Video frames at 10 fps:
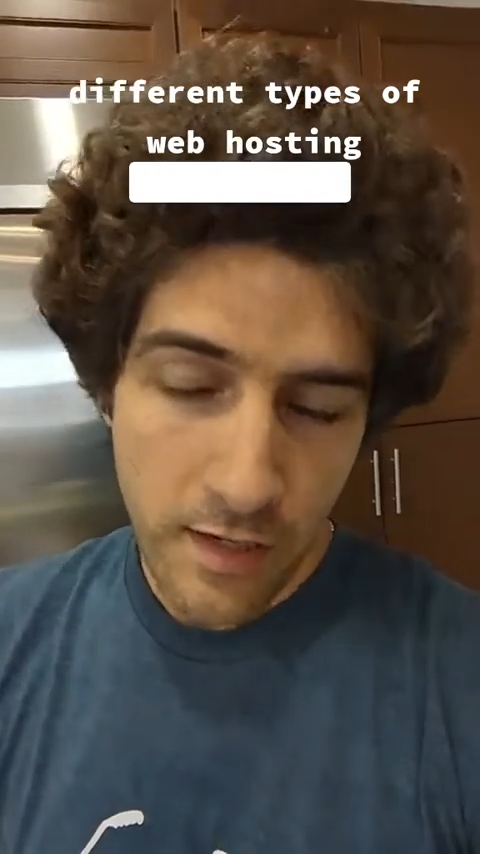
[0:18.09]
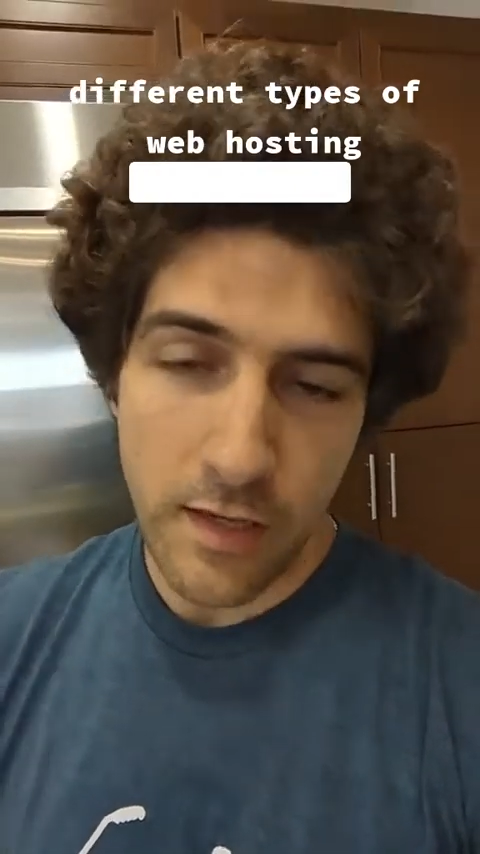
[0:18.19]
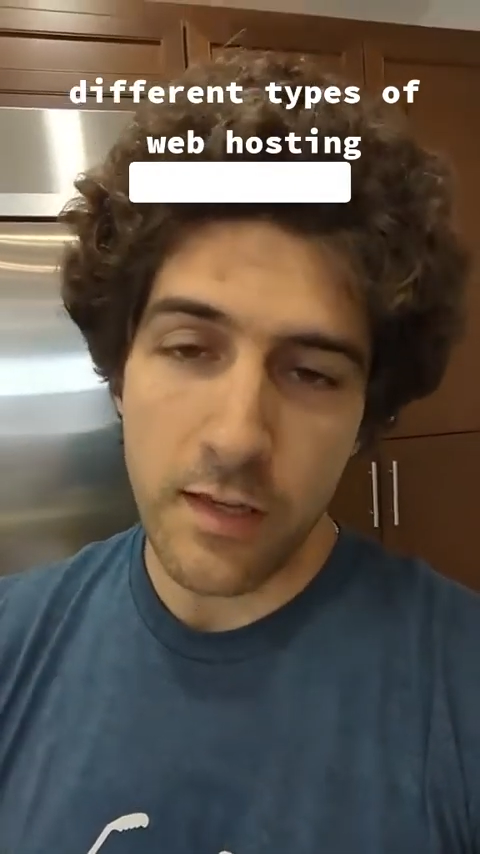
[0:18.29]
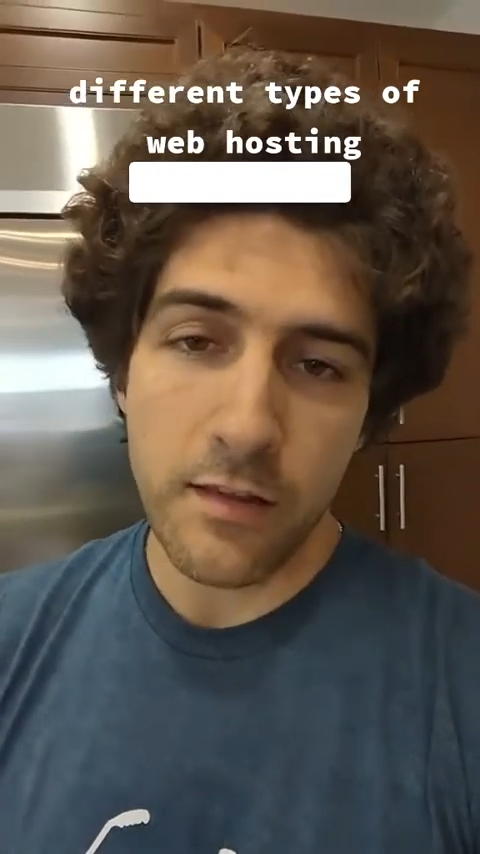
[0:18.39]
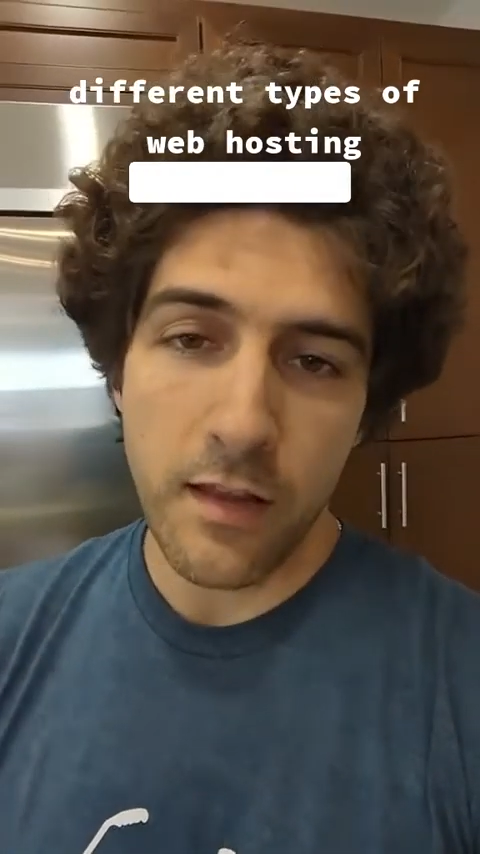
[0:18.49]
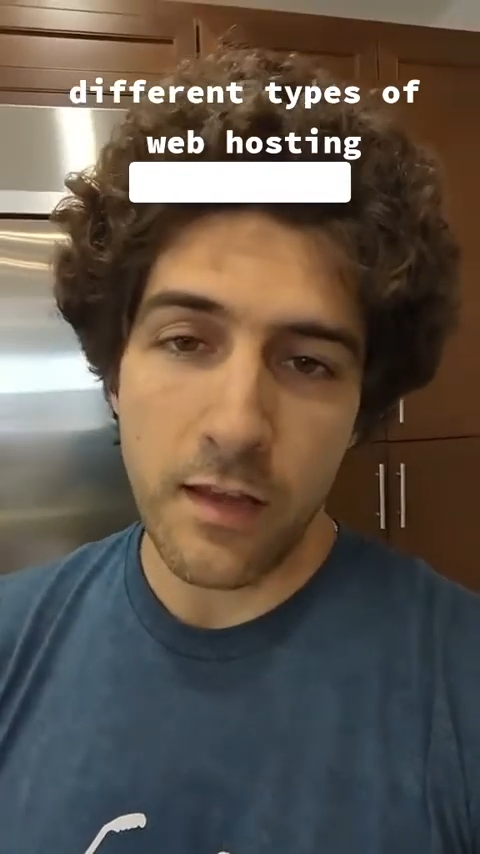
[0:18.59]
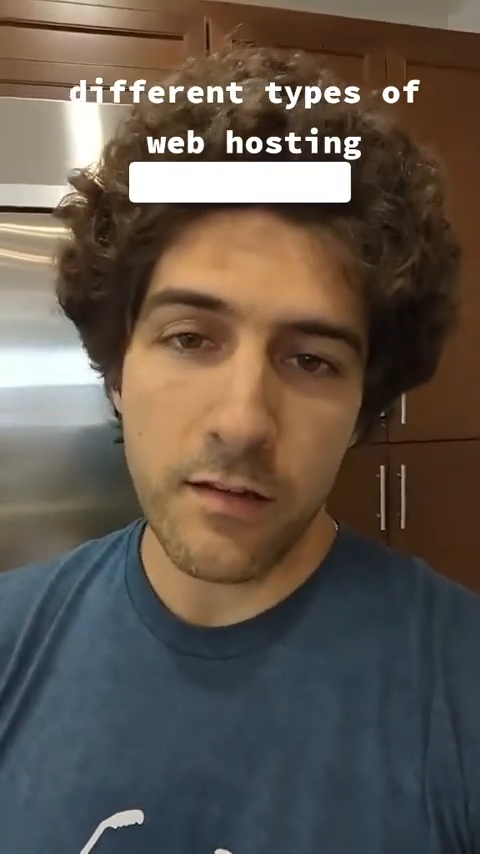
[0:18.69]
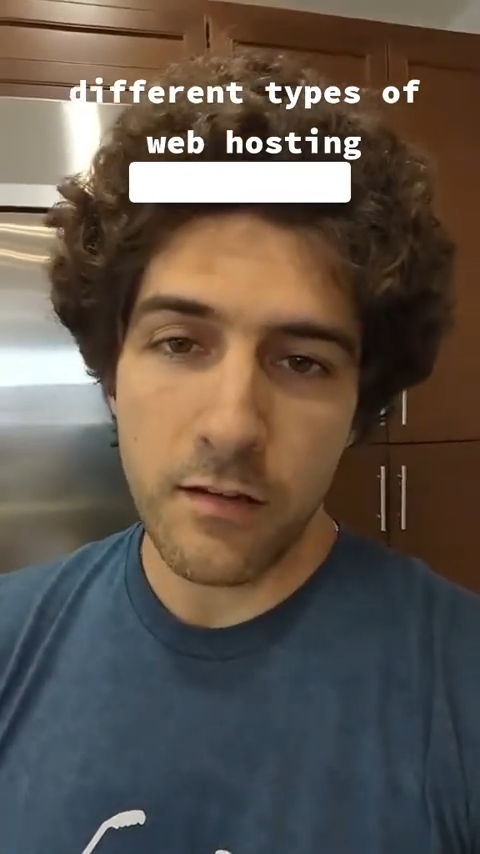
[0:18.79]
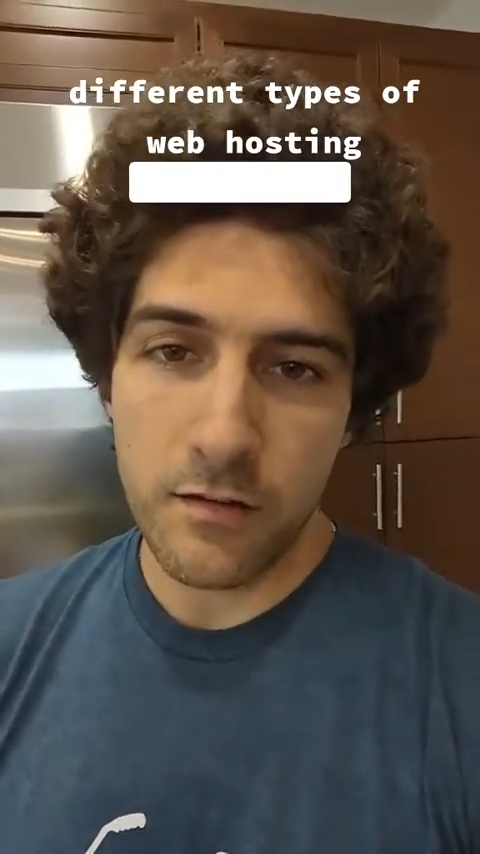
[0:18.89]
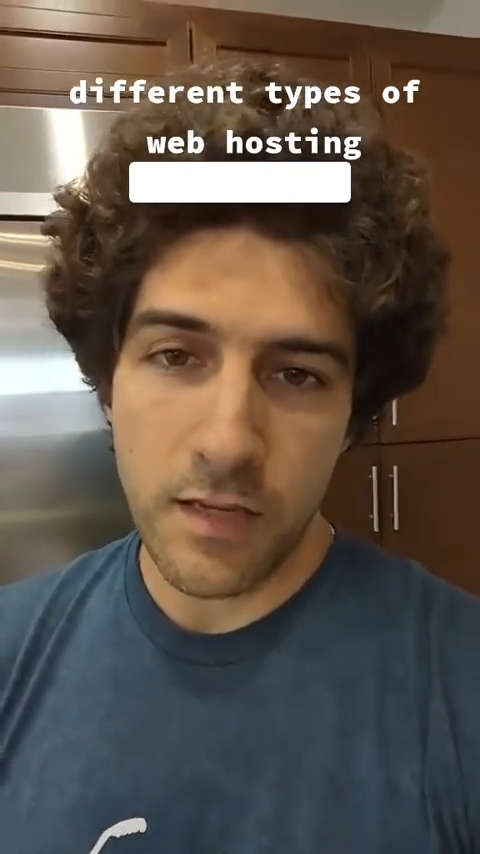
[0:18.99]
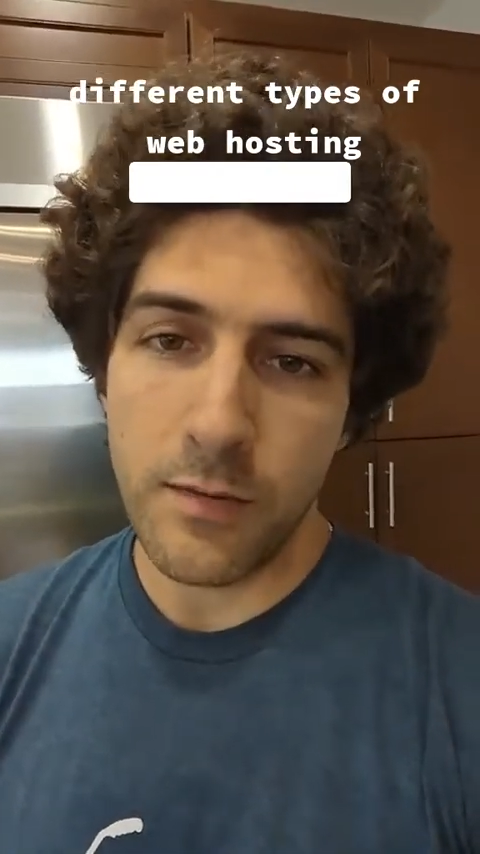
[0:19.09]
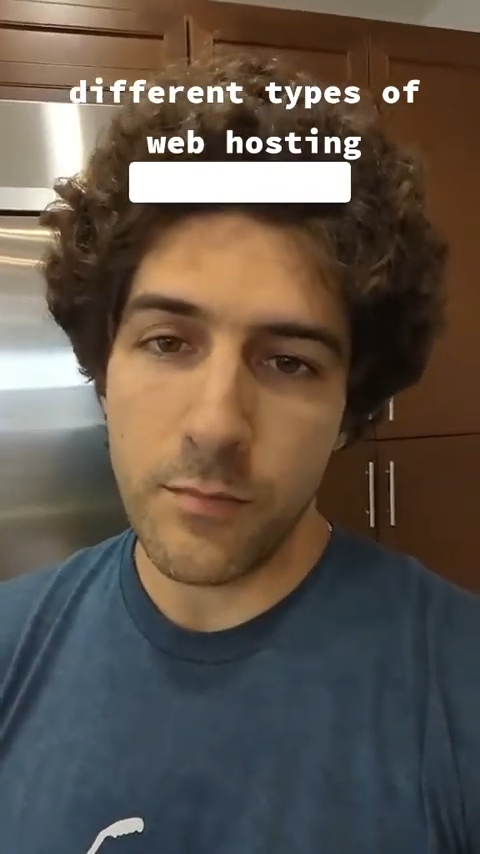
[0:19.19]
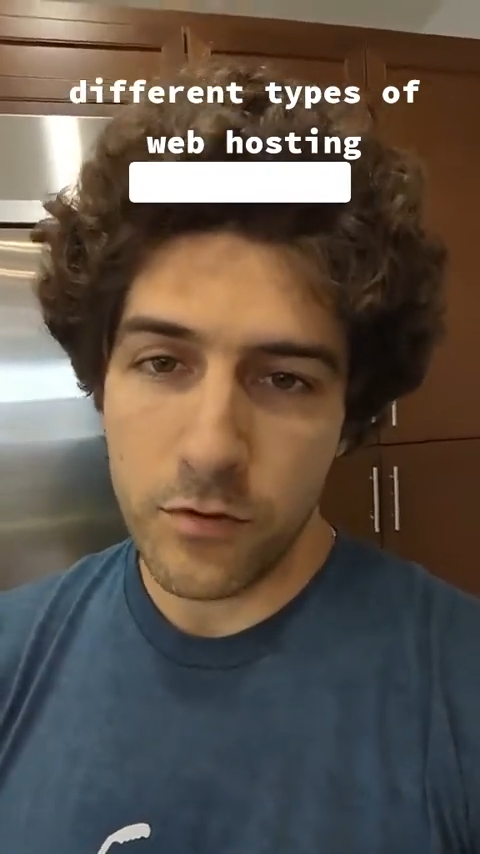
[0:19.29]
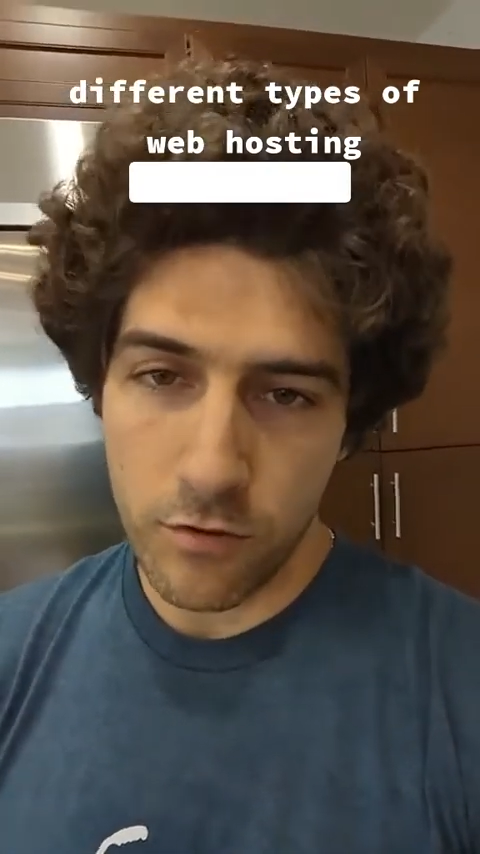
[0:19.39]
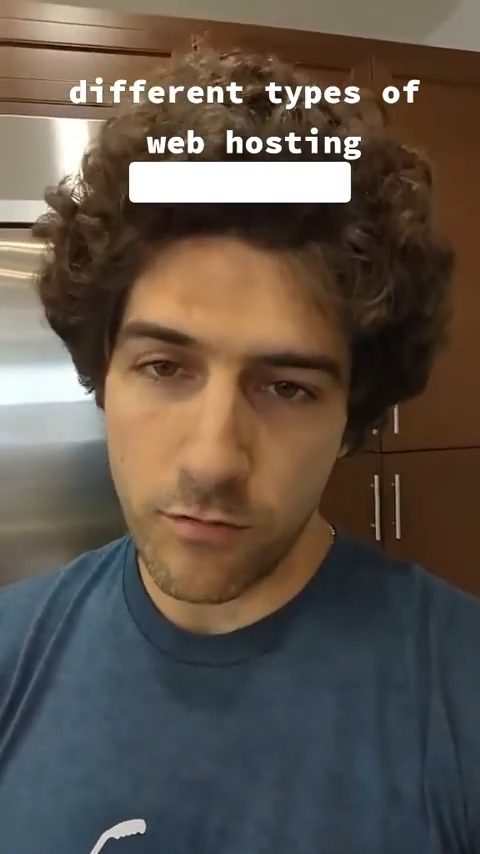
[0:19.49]
in that same
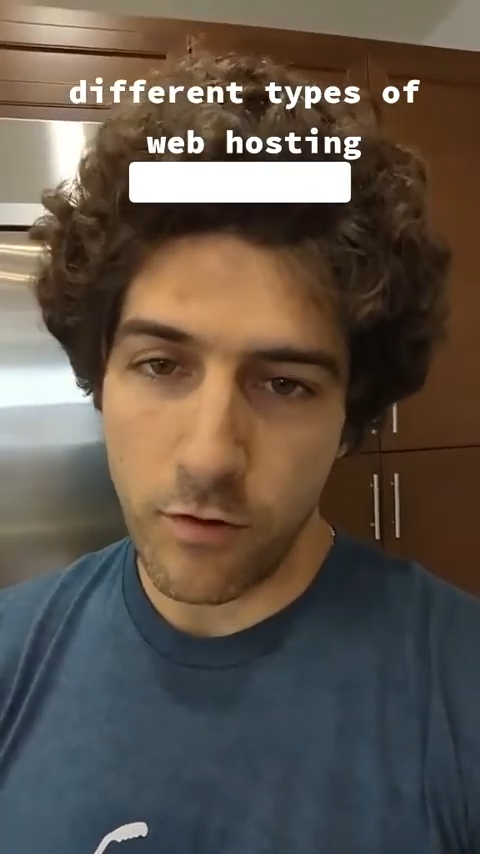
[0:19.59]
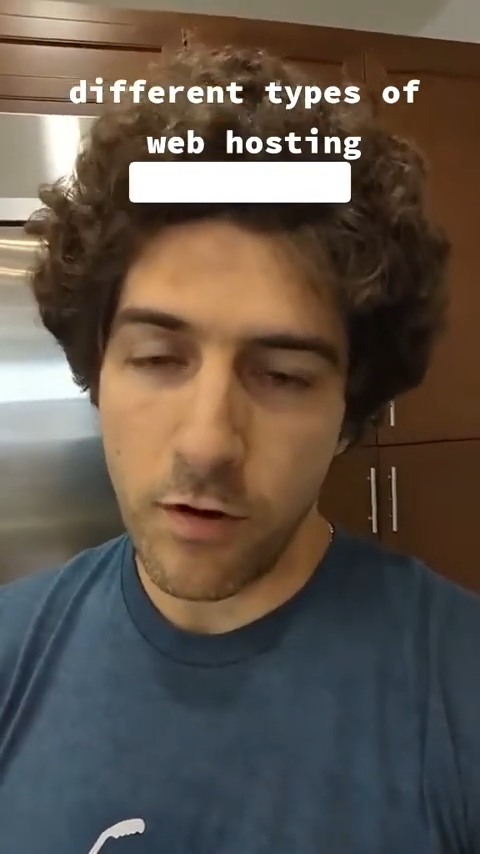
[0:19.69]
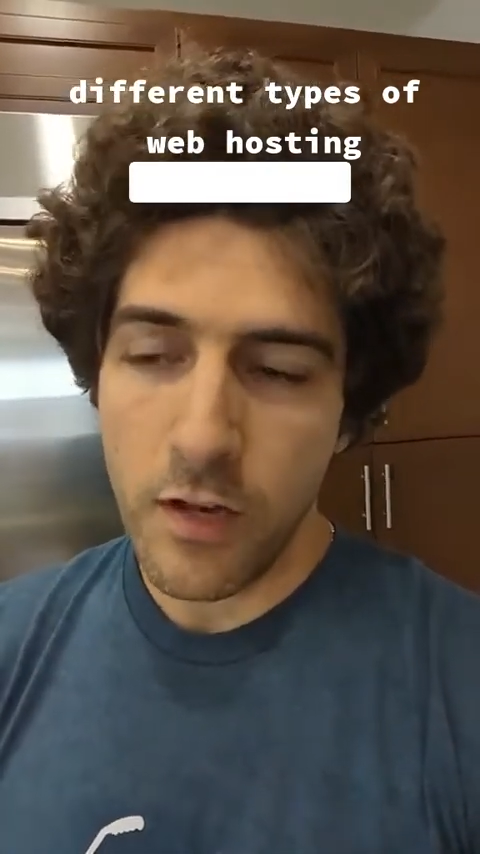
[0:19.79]
server.